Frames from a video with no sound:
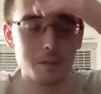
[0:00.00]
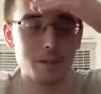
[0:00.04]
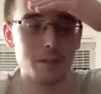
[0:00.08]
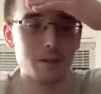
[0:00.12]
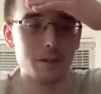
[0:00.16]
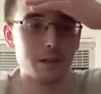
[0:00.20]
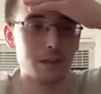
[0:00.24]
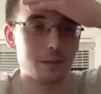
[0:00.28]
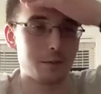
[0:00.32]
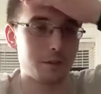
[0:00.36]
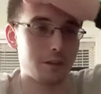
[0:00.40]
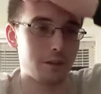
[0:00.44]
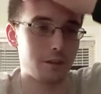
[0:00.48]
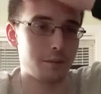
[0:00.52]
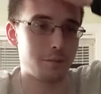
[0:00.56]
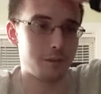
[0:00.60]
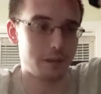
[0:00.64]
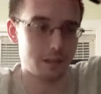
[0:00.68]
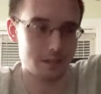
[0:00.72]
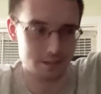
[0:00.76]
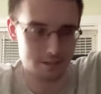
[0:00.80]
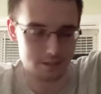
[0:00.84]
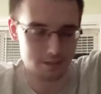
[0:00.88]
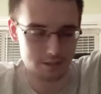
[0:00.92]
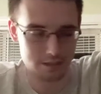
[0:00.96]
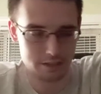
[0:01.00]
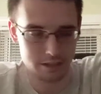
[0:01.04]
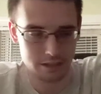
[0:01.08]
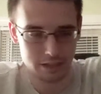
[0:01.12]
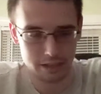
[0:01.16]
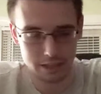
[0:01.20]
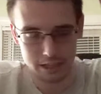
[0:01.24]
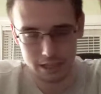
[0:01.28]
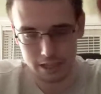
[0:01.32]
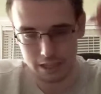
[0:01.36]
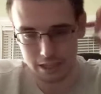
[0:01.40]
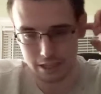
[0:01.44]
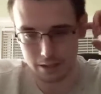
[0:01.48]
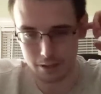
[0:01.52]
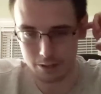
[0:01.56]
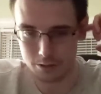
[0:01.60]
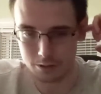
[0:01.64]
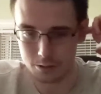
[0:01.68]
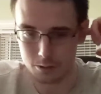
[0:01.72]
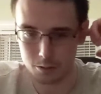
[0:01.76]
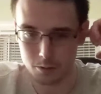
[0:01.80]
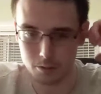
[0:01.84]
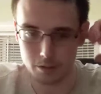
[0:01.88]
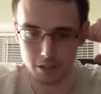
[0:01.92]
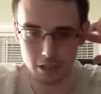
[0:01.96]
to be like one of the best, and
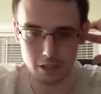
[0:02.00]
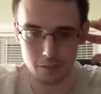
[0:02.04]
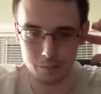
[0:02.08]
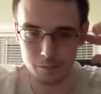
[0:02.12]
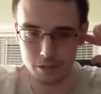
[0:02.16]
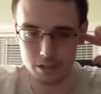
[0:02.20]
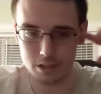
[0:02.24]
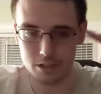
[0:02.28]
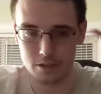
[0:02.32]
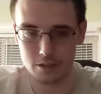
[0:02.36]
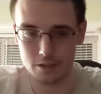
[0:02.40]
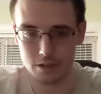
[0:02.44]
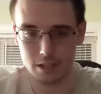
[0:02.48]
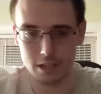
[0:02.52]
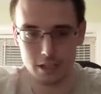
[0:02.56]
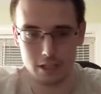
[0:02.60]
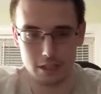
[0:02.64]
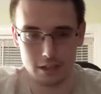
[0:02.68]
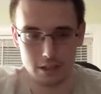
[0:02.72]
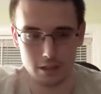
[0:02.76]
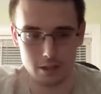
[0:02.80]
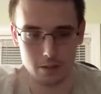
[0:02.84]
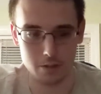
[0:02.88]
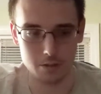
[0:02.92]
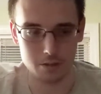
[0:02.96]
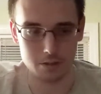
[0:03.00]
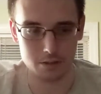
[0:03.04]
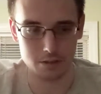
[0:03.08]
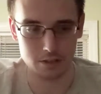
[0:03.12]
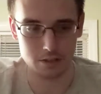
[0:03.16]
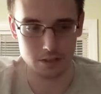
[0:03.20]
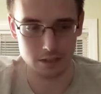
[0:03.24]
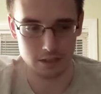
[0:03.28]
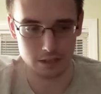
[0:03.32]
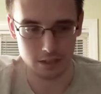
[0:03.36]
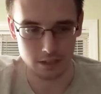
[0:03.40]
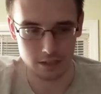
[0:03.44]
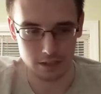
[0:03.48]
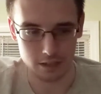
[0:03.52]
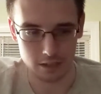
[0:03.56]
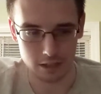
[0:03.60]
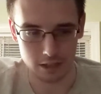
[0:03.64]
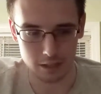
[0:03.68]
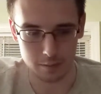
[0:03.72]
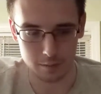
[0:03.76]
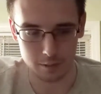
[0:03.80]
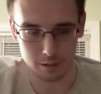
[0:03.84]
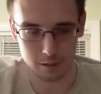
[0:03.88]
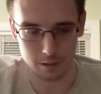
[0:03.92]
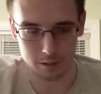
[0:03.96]
also like mystery heroes,
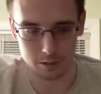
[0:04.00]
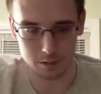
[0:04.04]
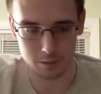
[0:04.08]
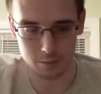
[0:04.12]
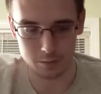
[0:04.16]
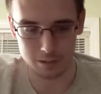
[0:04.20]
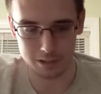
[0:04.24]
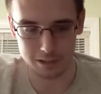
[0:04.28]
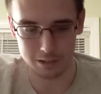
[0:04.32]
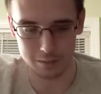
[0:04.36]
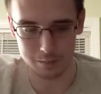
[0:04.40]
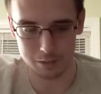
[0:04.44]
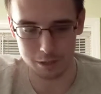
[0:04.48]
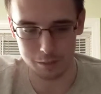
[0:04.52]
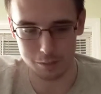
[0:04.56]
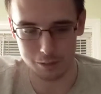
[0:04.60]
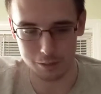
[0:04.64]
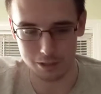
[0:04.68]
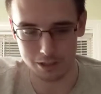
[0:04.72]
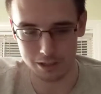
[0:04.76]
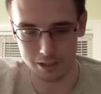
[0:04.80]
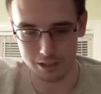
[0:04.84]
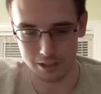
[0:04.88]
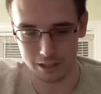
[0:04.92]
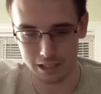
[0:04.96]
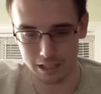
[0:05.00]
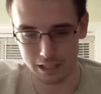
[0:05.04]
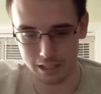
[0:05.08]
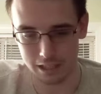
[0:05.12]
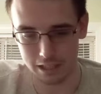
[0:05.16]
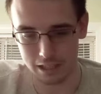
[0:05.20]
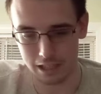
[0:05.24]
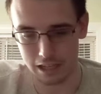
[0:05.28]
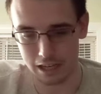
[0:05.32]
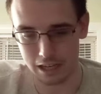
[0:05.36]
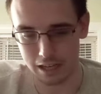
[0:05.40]
also one that people didn't like.